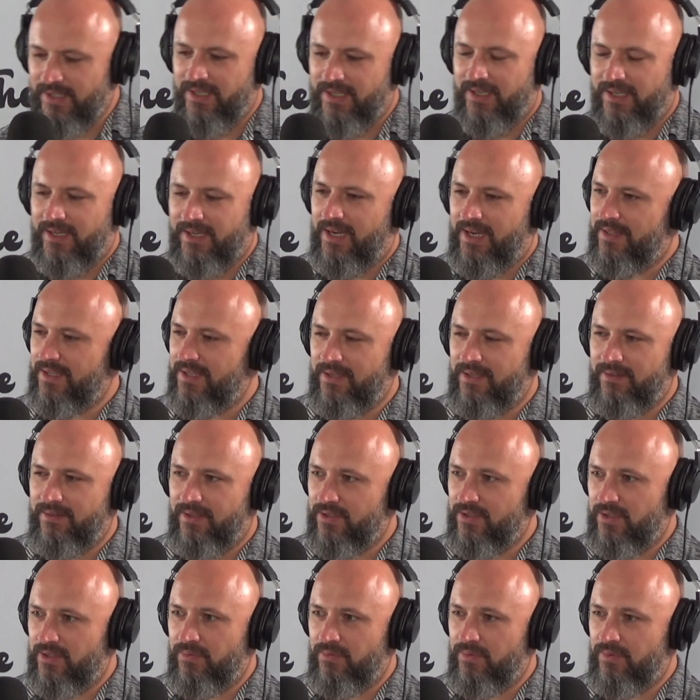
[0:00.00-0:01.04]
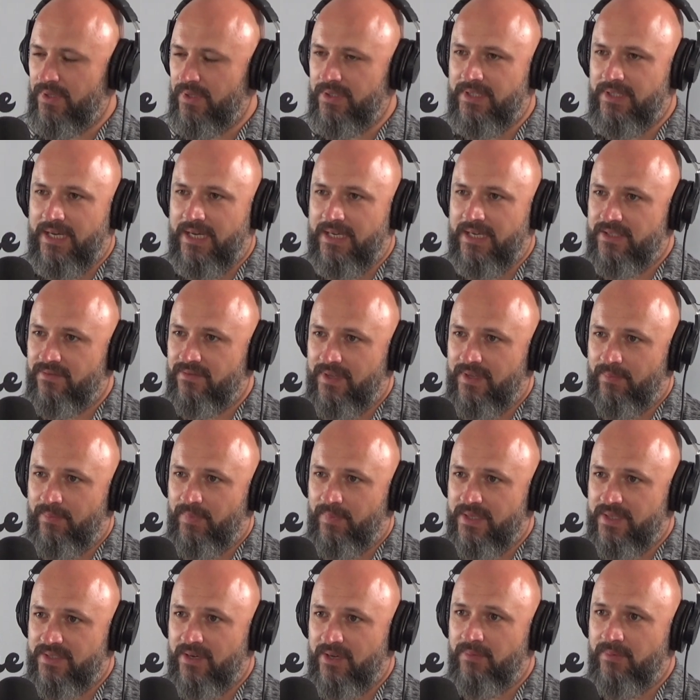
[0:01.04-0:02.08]
And then literally within days of that place
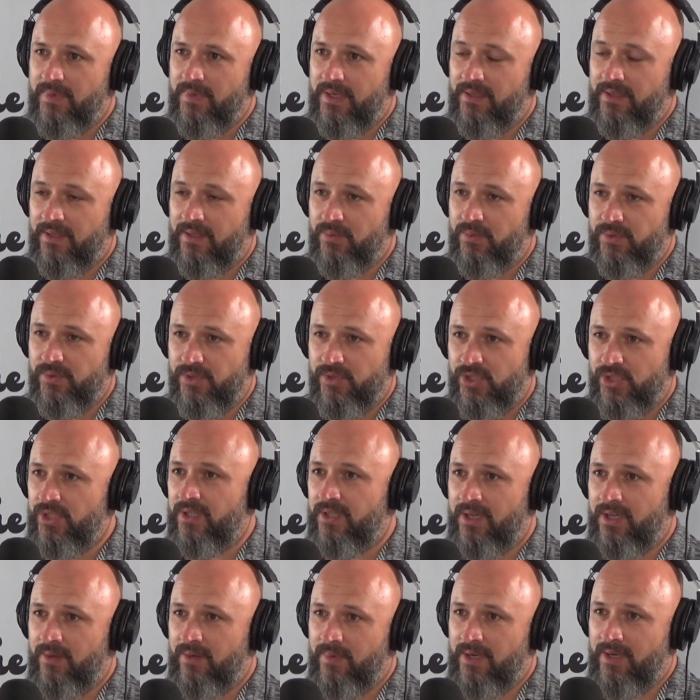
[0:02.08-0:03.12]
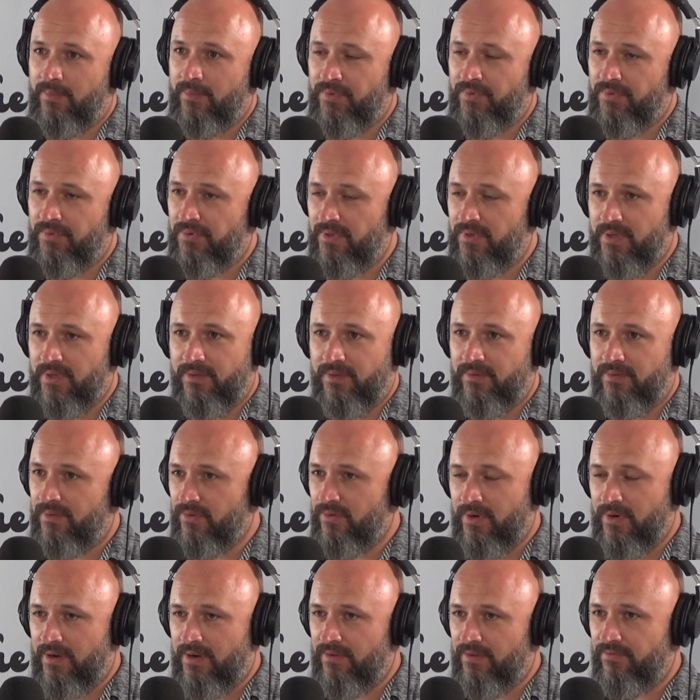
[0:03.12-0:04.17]
opening, there was shit coming up through the, the
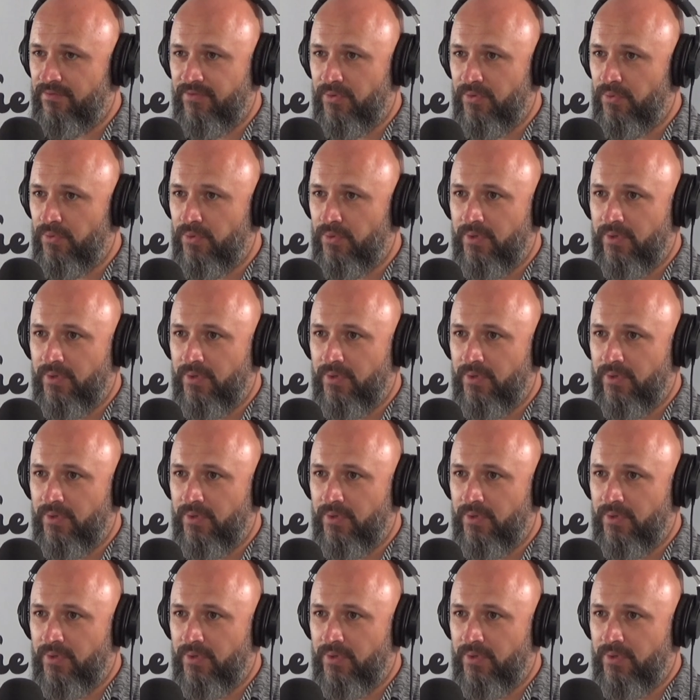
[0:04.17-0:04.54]
ground floor.